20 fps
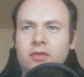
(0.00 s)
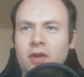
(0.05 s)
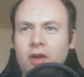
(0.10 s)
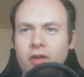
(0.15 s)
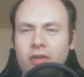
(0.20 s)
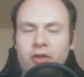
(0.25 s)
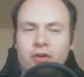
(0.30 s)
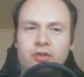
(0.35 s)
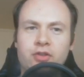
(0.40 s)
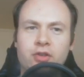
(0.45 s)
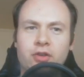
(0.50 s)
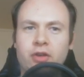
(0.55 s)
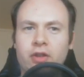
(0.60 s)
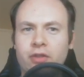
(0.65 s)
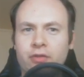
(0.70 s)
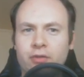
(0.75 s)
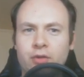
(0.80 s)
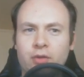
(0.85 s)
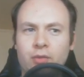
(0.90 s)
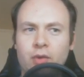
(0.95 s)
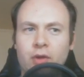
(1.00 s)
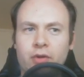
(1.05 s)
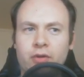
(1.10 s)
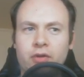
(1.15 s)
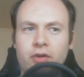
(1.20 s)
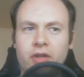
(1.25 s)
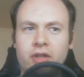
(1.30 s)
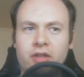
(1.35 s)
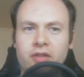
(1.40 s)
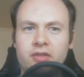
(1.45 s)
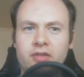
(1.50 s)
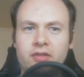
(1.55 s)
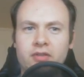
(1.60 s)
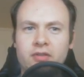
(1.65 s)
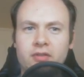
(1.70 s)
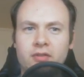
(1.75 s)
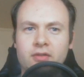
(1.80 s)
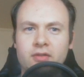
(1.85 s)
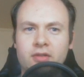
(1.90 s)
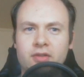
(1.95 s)
on their journey through the
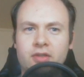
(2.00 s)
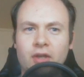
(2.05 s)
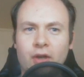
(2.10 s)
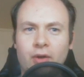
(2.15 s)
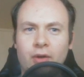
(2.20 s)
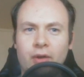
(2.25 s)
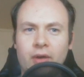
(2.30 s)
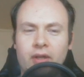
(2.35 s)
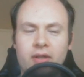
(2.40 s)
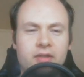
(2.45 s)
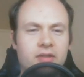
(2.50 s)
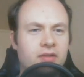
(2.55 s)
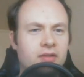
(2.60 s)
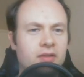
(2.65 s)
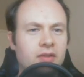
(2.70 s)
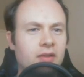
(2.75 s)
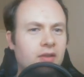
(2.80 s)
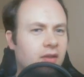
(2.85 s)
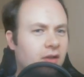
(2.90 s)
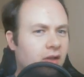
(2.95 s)
wilderness. So it's